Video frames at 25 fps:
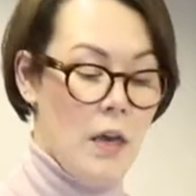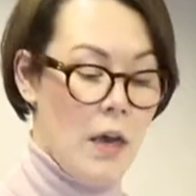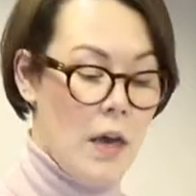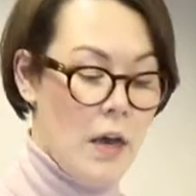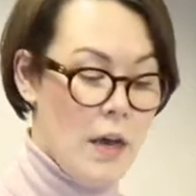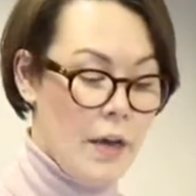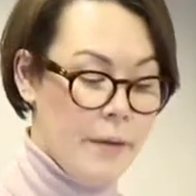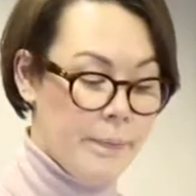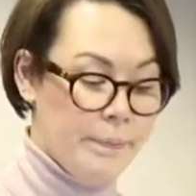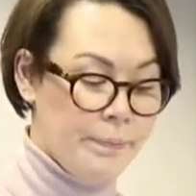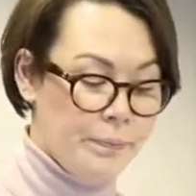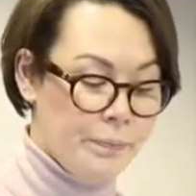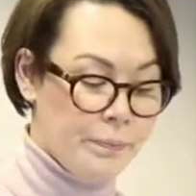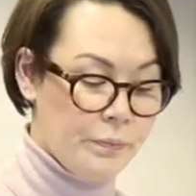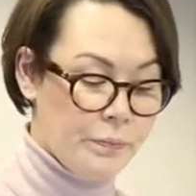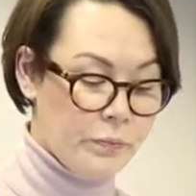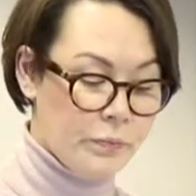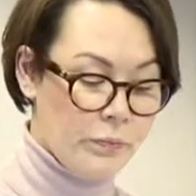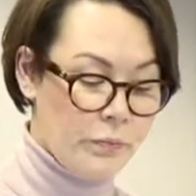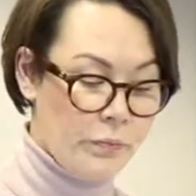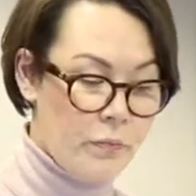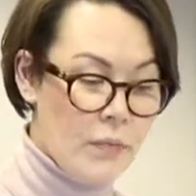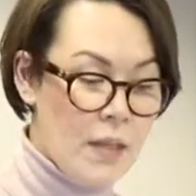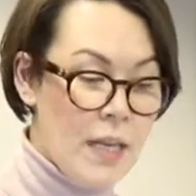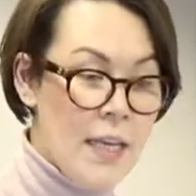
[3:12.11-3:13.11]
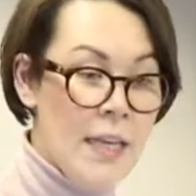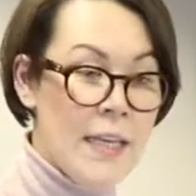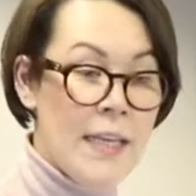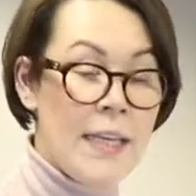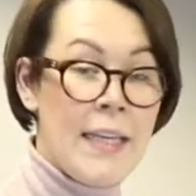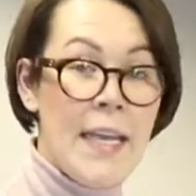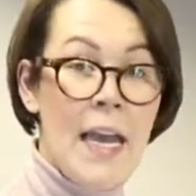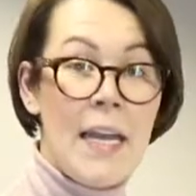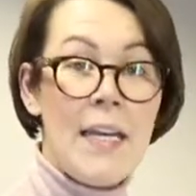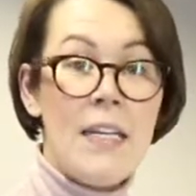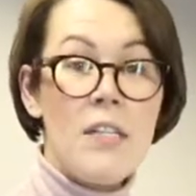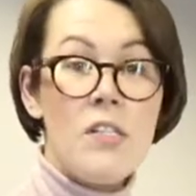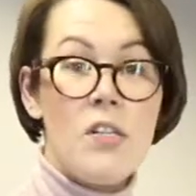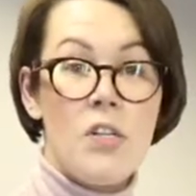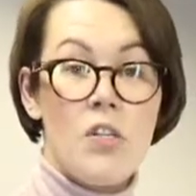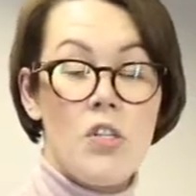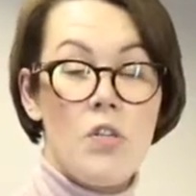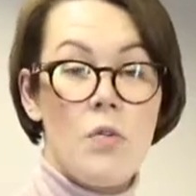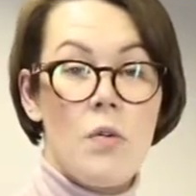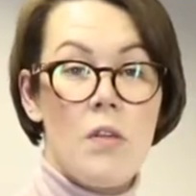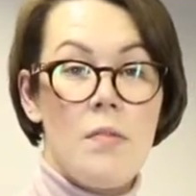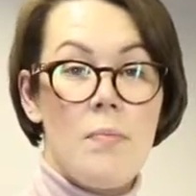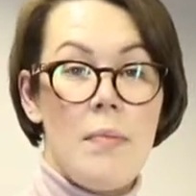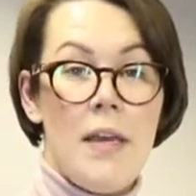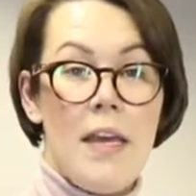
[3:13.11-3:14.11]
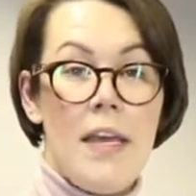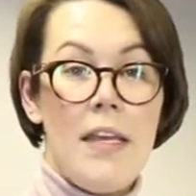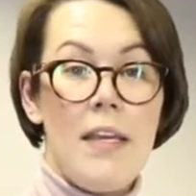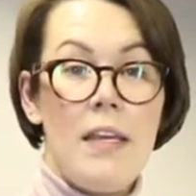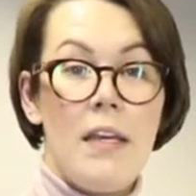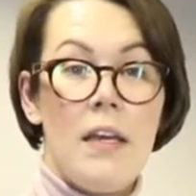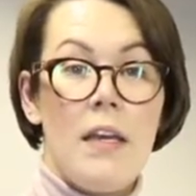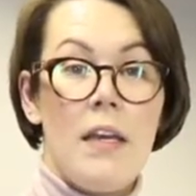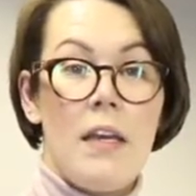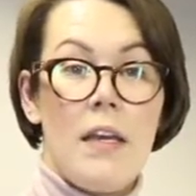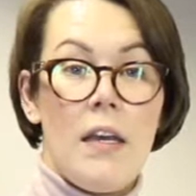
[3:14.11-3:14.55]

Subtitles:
Get in touch with me,